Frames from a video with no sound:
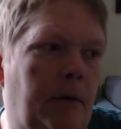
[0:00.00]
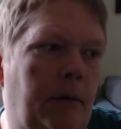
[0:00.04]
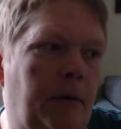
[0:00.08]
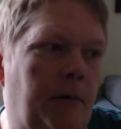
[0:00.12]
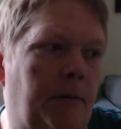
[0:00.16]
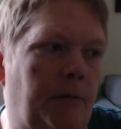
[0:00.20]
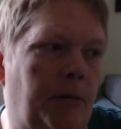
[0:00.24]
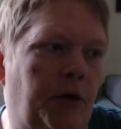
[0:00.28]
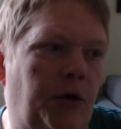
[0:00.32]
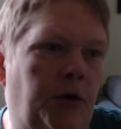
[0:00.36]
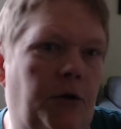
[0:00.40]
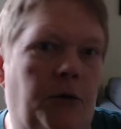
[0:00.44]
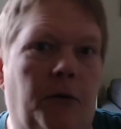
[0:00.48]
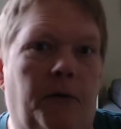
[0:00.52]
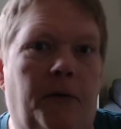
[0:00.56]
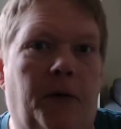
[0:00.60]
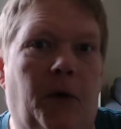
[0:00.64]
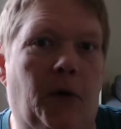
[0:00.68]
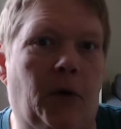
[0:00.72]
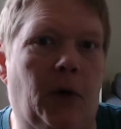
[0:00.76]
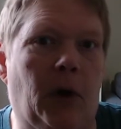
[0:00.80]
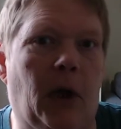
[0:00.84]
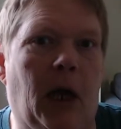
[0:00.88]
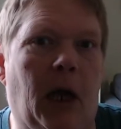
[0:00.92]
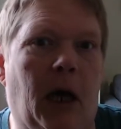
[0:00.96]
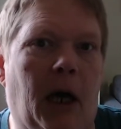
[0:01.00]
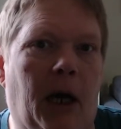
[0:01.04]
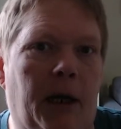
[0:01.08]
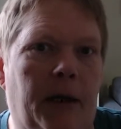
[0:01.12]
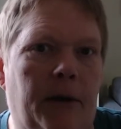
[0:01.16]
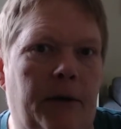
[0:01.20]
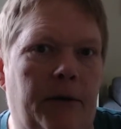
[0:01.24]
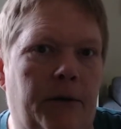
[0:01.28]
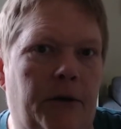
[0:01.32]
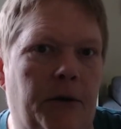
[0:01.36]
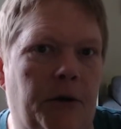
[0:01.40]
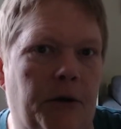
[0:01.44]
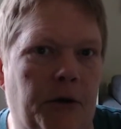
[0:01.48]
stuff
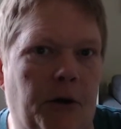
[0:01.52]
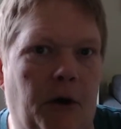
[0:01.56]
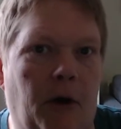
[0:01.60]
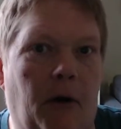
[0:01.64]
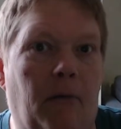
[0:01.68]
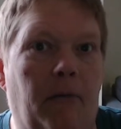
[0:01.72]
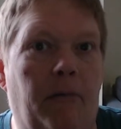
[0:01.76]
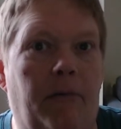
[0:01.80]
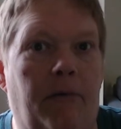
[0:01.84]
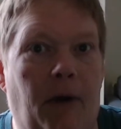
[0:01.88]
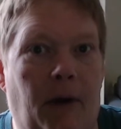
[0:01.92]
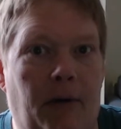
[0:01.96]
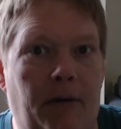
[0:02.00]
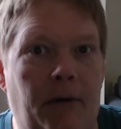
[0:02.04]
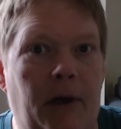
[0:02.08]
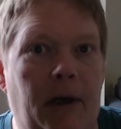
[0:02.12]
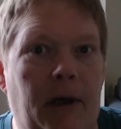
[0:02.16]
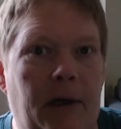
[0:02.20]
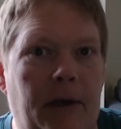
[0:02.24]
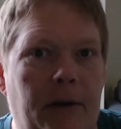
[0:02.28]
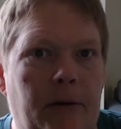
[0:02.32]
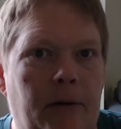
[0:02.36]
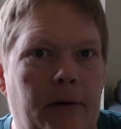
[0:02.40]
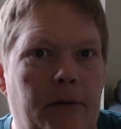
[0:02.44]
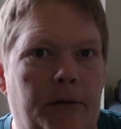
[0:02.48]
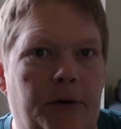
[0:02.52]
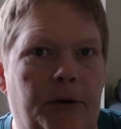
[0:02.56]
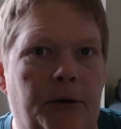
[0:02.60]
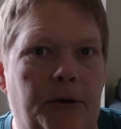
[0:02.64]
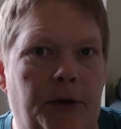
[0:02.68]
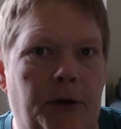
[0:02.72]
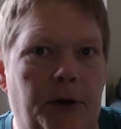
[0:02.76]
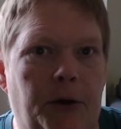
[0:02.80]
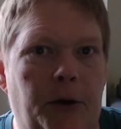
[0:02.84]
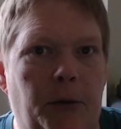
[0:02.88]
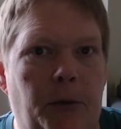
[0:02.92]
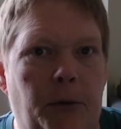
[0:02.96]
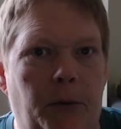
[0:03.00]
online that's got very little to
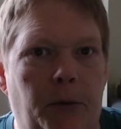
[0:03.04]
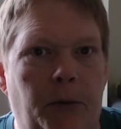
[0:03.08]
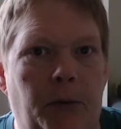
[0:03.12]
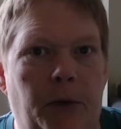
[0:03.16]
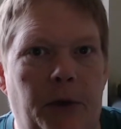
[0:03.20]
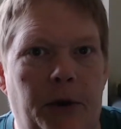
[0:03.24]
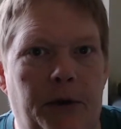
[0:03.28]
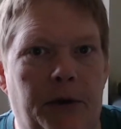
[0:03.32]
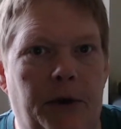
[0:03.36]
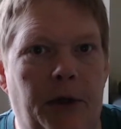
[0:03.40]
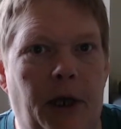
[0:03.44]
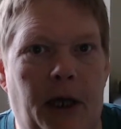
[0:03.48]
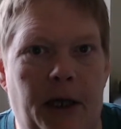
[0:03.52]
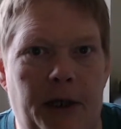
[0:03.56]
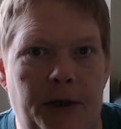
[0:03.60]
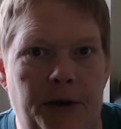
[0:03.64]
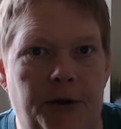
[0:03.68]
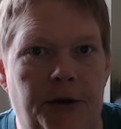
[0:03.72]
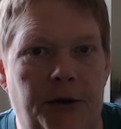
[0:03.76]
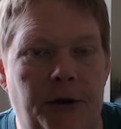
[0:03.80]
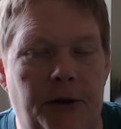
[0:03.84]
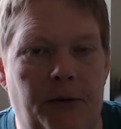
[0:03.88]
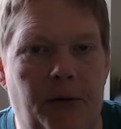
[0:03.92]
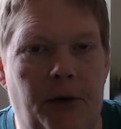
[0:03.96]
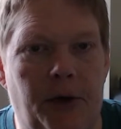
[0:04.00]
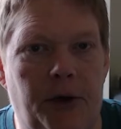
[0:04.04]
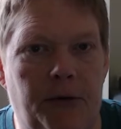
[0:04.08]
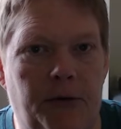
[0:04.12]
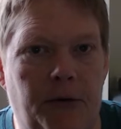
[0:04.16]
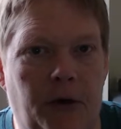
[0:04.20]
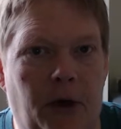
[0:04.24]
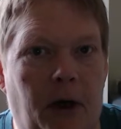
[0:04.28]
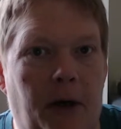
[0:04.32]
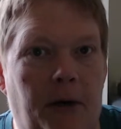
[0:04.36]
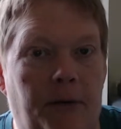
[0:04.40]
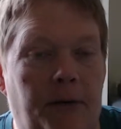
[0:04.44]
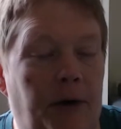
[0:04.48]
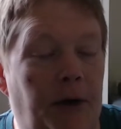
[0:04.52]
do with HGV
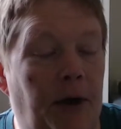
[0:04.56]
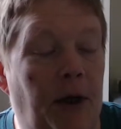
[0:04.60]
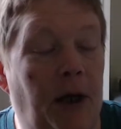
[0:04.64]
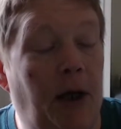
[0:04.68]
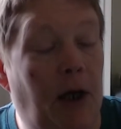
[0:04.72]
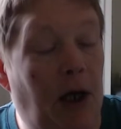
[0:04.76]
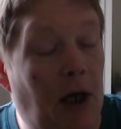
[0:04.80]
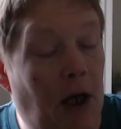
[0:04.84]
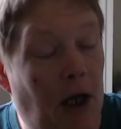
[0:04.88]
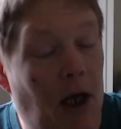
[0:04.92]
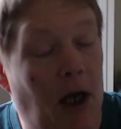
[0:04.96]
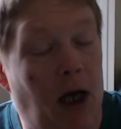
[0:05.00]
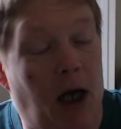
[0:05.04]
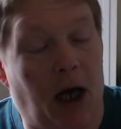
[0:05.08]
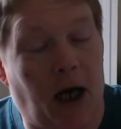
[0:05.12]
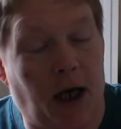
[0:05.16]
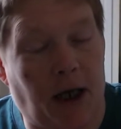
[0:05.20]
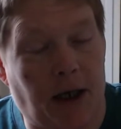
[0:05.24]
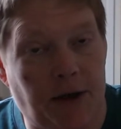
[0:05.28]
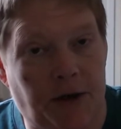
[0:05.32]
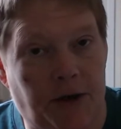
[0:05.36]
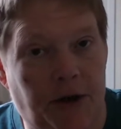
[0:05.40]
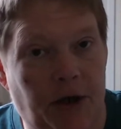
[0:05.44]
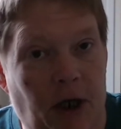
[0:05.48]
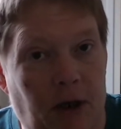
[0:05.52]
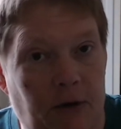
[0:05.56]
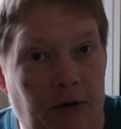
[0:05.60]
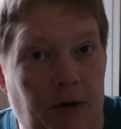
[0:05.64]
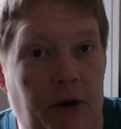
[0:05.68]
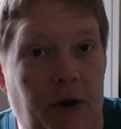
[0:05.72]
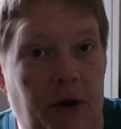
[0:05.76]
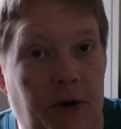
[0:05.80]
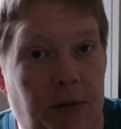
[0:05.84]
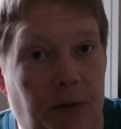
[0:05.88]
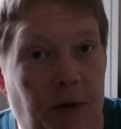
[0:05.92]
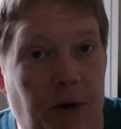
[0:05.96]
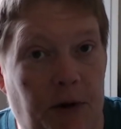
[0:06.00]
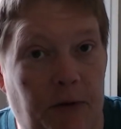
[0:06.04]
driving. I can tell you
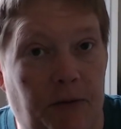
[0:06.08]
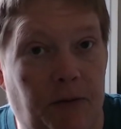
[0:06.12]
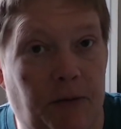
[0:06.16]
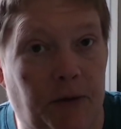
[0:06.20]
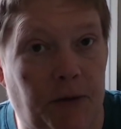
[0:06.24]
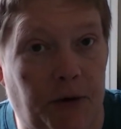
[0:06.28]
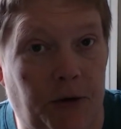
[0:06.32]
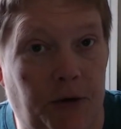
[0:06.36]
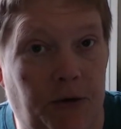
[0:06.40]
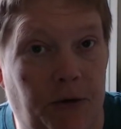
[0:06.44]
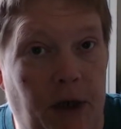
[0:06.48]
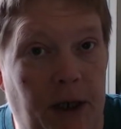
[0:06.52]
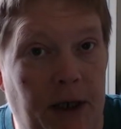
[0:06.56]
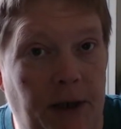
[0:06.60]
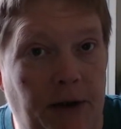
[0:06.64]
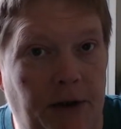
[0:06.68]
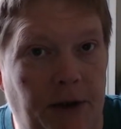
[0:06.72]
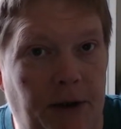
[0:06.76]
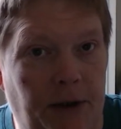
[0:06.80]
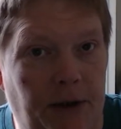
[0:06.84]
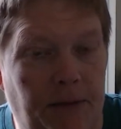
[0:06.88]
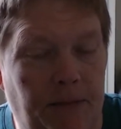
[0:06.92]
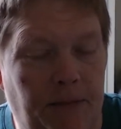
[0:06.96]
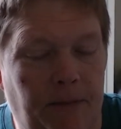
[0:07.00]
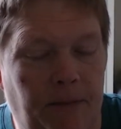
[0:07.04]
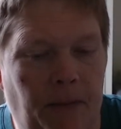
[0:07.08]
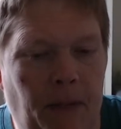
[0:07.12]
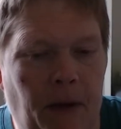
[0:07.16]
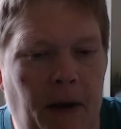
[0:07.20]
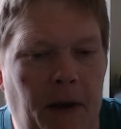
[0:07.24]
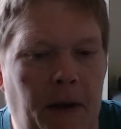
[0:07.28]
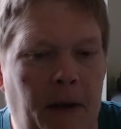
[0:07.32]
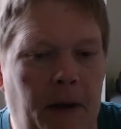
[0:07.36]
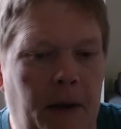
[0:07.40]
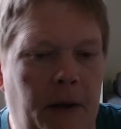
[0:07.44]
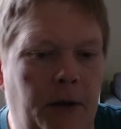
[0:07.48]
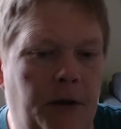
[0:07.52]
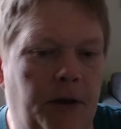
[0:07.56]
it's been frustrating.
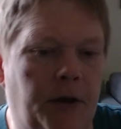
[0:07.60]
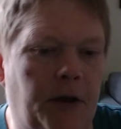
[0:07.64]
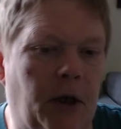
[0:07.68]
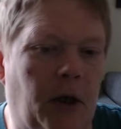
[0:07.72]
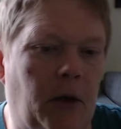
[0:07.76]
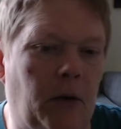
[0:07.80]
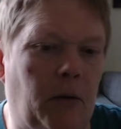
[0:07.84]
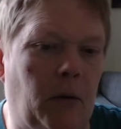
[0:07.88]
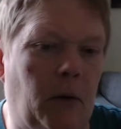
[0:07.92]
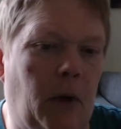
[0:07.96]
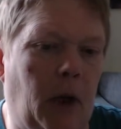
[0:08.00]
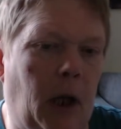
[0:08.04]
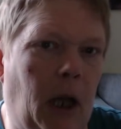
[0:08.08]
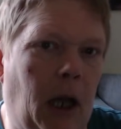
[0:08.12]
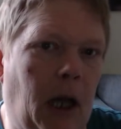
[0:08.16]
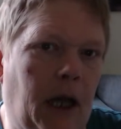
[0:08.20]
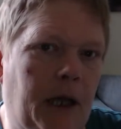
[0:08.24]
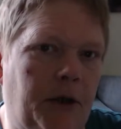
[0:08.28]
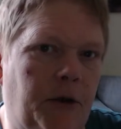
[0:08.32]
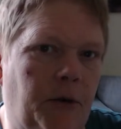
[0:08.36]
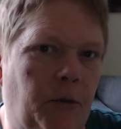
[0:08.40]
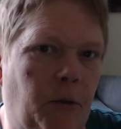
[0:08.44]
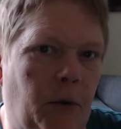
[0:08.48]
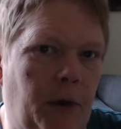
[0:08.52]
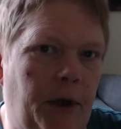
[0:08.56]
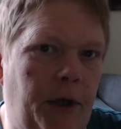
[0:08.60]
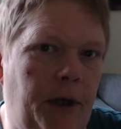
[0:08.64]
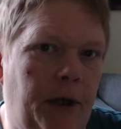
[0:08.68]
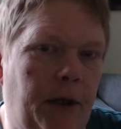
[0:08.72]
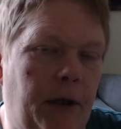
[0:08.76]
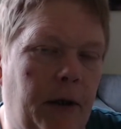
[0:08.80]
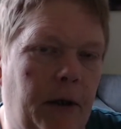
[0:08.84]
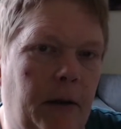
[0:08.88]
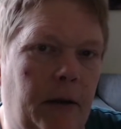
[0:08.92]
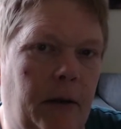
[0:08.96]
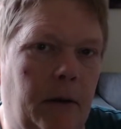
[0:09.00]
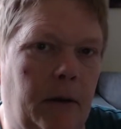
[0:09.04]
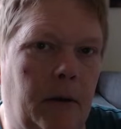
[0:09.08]
So last week,
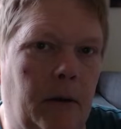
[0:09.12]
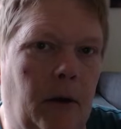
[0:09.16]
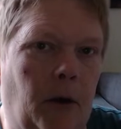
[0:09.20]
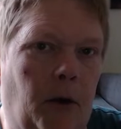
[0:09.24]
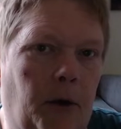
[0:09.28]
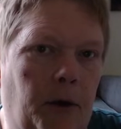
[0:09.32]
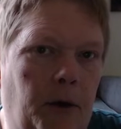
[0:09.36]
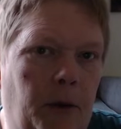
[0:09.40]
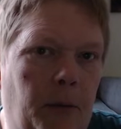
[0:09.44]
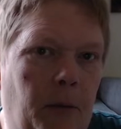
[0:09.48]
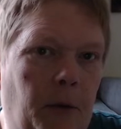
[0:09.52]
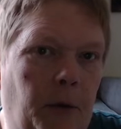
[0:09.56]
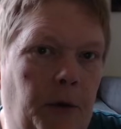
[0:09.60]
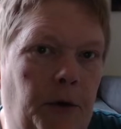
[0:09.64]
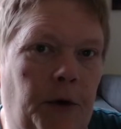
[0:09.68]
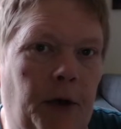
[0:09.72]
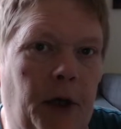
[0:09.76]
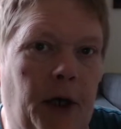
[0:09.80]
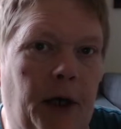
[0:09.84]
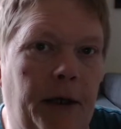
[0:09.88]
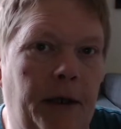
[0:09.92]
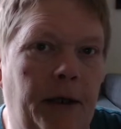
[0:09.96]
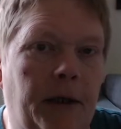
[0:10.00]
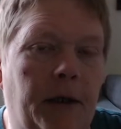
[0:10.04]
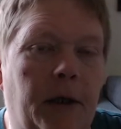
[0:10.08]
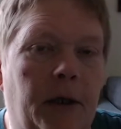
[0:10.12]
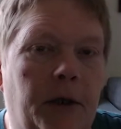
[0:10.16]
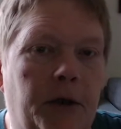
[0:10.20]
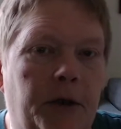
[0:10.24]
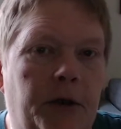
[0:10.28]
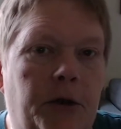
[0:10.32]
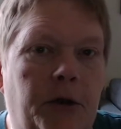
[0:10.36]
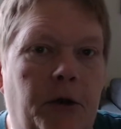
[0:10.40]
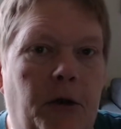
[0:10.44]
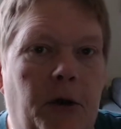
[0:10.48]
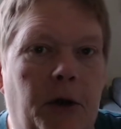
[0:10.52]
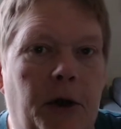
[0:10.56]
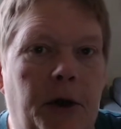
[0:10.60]
on the Monday, I
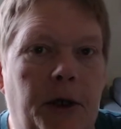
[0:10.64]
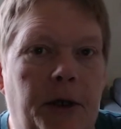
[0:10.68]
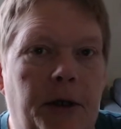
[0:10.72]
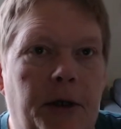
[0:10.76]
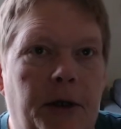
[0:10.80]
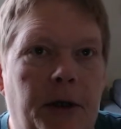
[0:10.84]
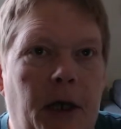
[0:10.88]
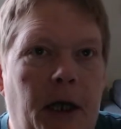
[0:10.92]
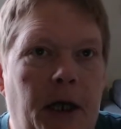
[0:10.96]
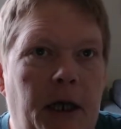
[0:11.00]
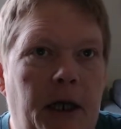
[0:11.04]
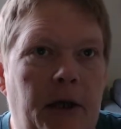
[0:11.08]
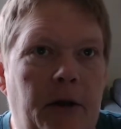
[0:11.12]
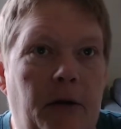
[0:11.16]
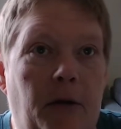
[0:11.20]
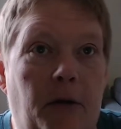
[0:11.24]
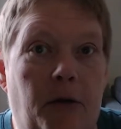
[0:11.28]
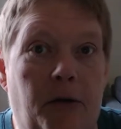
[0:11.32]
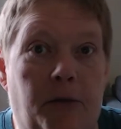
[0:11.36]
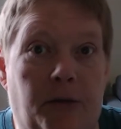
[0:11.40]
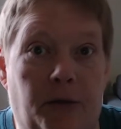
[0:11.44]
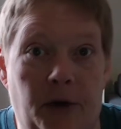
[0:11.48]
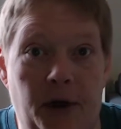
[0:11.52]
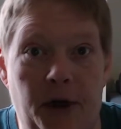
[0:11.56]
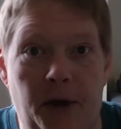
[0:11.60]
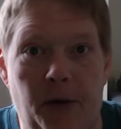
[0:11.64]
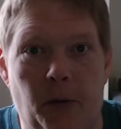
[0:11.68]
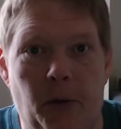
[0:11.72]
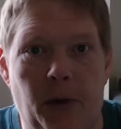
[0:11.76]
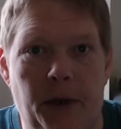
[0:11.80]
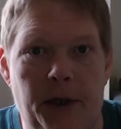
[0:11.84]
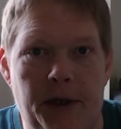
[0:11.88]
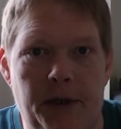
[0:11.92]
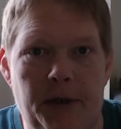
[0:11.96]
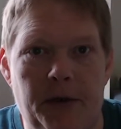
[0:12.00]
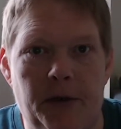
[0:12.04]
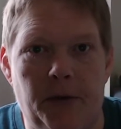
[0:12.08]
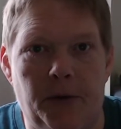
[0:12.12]
started a
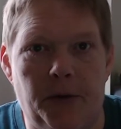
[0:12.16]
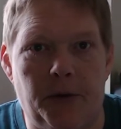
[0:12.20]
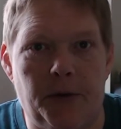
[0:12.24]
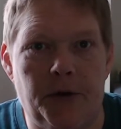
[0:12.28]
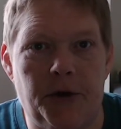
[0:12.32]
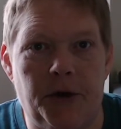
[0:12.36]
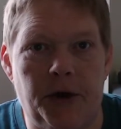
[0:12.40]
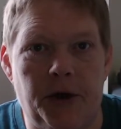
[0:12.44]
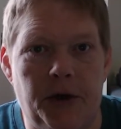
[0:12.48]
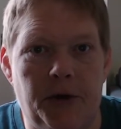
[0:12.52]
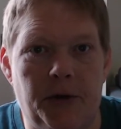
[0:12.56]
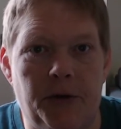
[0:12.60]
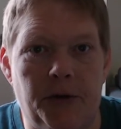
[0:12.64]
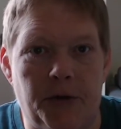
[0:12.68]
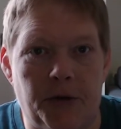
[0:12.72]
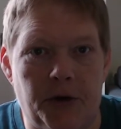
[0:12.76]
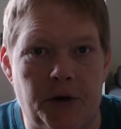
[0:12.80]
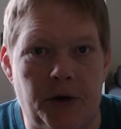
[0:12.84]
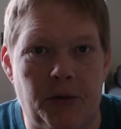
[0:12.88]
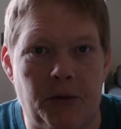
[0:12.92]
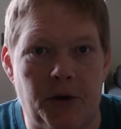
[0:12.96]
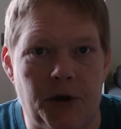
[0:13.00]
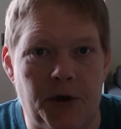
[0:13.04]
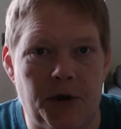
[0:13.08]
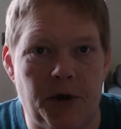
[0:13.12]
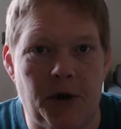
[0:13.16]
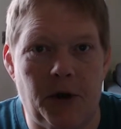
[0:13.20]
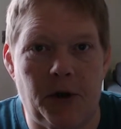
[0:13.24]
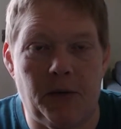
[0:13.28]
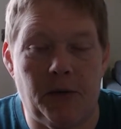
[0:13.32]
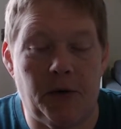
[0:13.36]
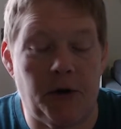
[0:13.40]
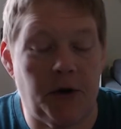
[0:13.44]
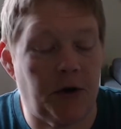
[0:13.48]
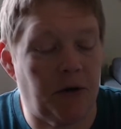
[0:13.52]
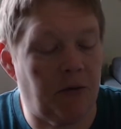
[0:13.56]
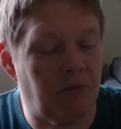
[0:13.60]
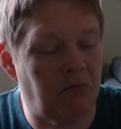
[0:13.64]
3-week course in customer
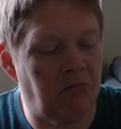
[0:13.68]
service.